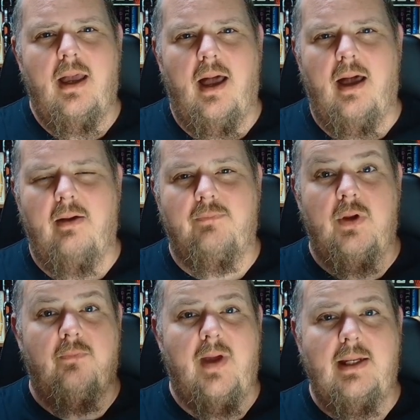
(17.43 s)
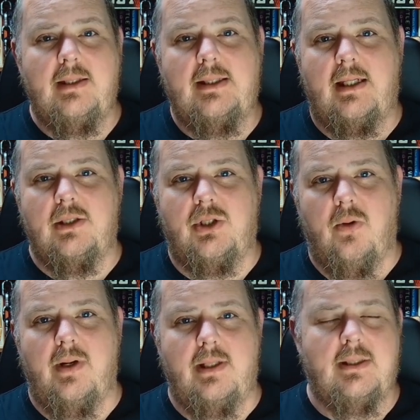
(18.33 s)
of novellas and
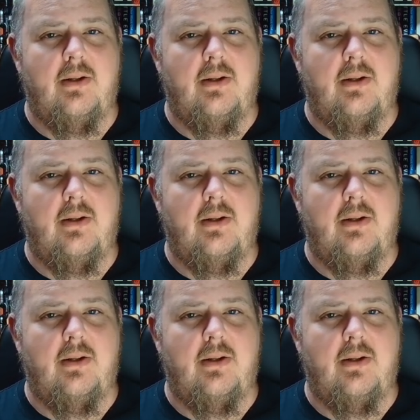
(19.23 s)
stories.